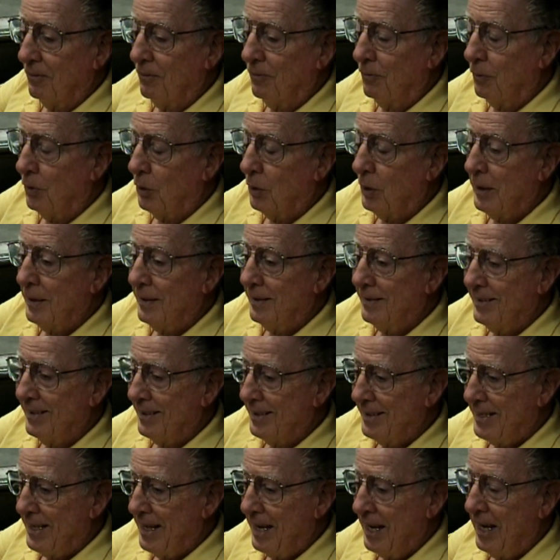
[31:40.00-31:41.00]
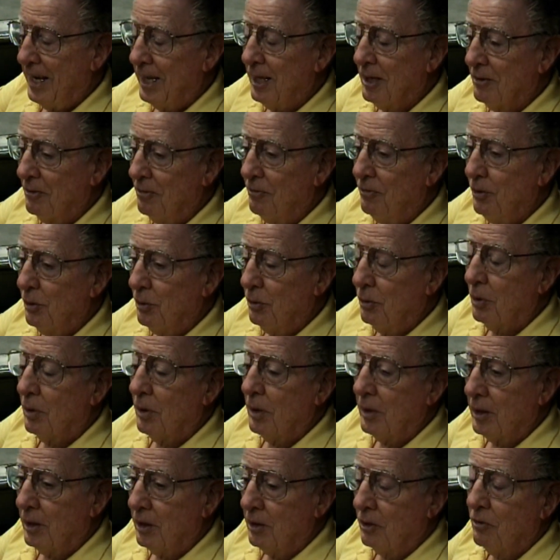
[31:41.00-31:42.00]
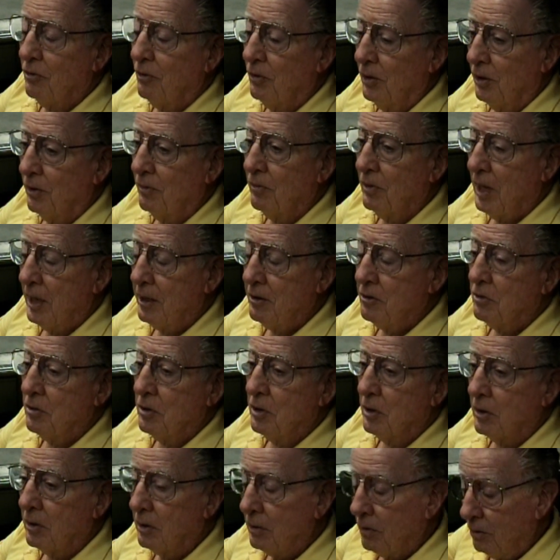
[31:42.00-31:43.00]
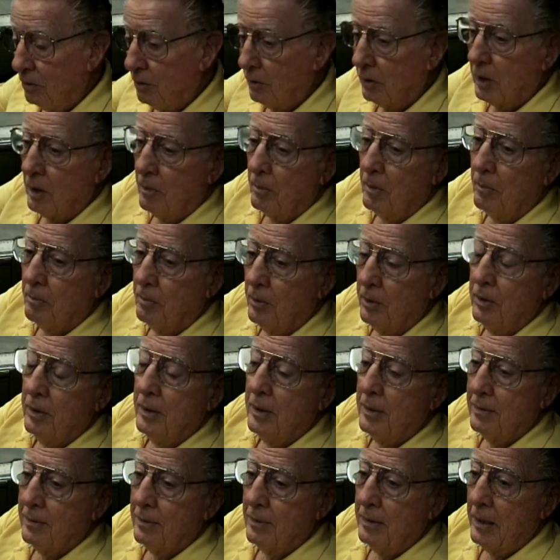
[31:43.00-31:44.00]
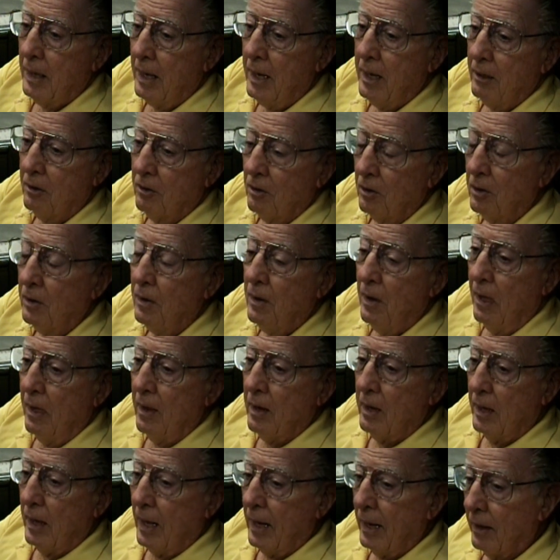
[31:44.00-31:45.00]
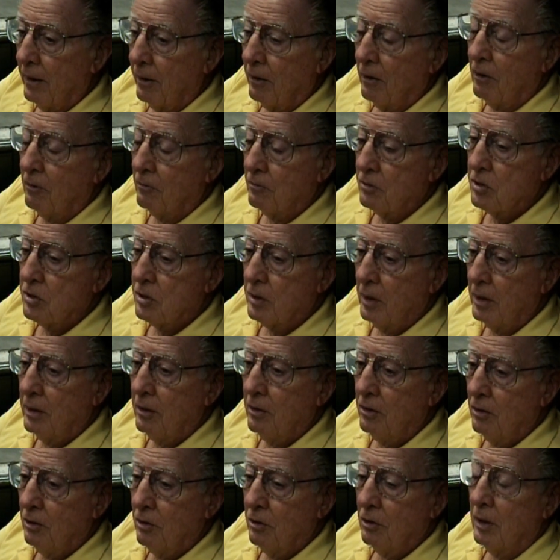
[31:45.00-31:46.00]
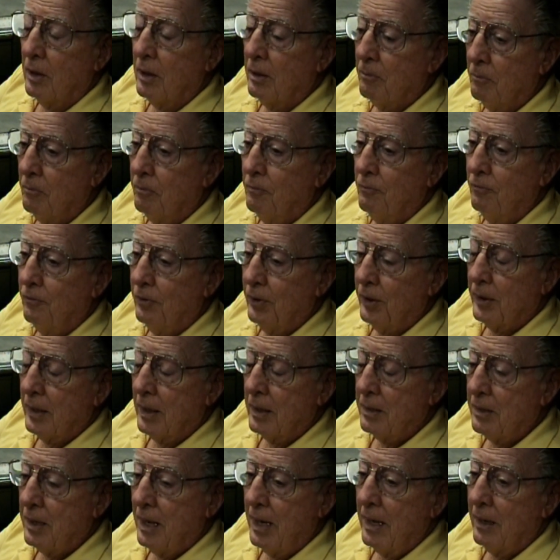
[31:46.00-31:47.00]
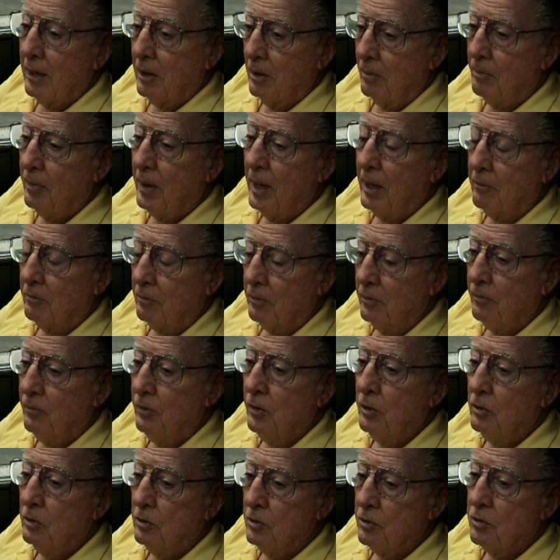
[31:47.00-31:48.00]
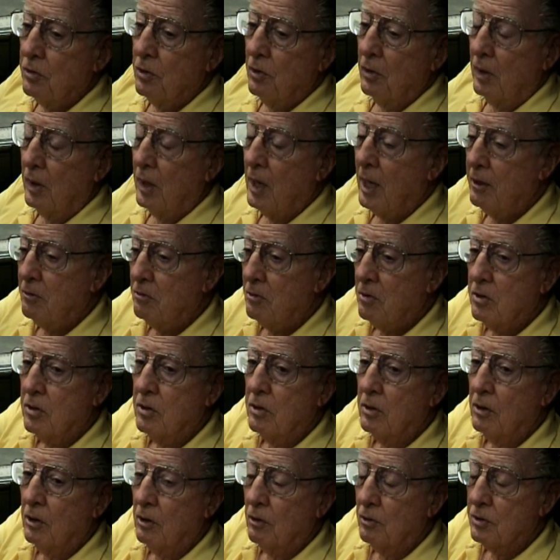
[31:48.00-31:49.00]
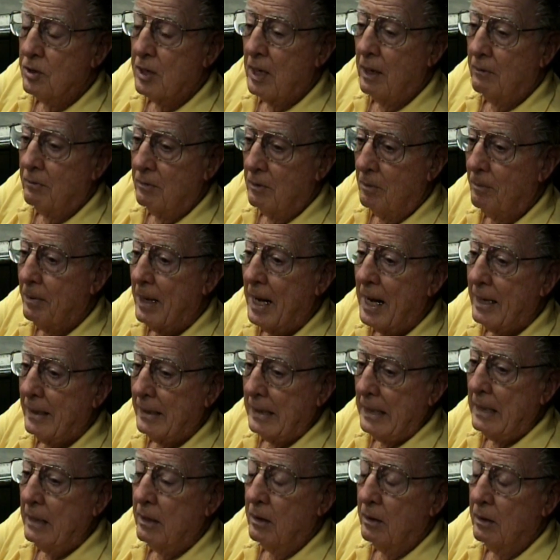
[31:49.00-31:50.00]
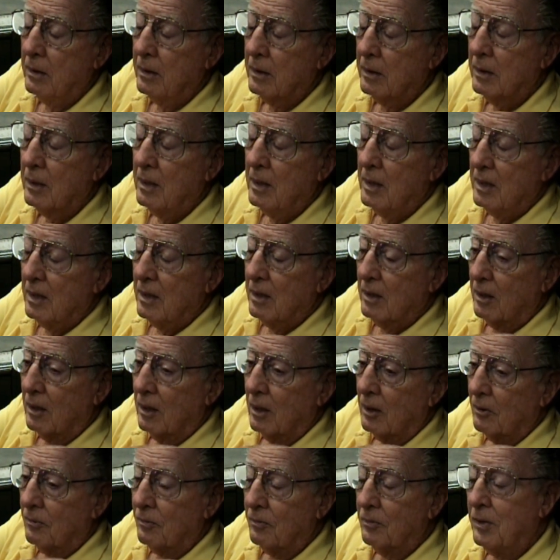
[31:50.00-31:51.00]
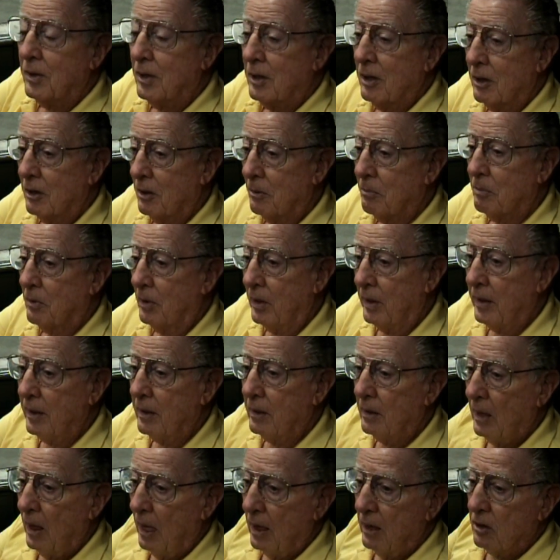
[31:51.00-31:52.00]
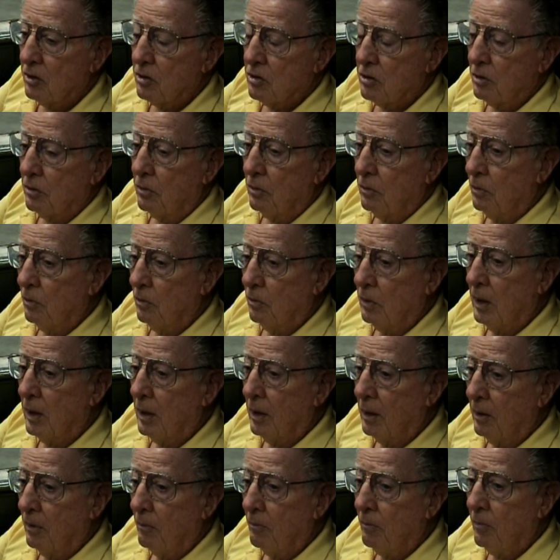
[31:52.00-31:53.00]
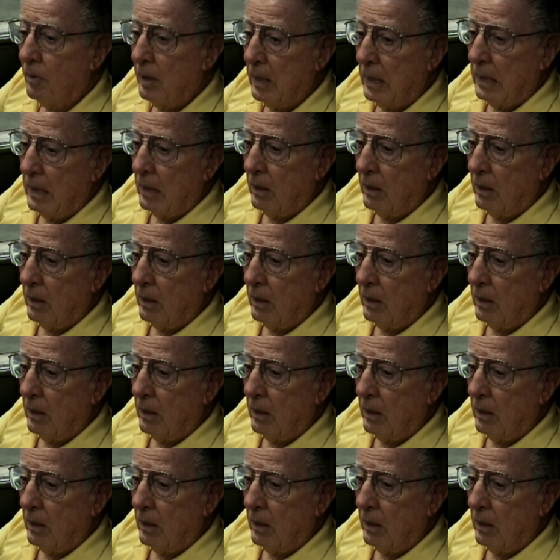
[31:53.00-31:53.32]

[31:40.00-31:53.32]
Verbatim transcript: void the tank of fuel and it's full of nitrogen you come up underneath the tanker and all of a sudden you're going to fill that tank up back with fuel so the nitrogen goes out the back end of the airplane so um,